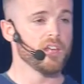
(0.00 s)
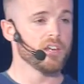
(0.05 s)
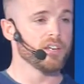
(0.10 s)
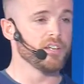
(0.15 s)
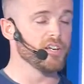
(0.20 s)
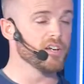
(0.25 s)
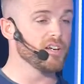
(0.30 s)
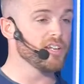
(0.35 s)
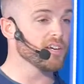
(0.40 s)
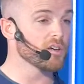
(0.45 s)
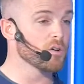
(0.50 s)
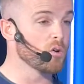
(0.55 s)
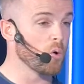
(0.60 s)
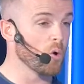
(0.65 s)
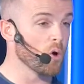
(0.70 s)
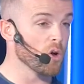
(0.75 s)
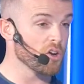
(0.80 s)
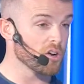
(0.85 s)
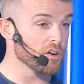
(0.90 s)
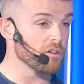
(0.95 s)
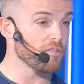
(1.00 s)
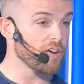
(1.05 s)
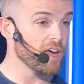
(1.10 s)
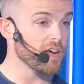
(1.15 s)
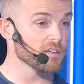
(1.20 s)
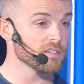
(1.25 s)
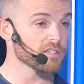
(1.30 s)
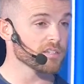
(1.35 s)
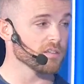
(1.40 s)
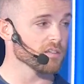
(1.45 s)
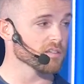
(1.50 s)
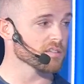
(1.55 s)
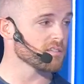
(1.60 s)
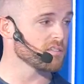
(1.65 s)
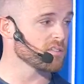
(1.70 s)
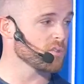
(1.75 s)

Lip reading: Nearly a quarter of households,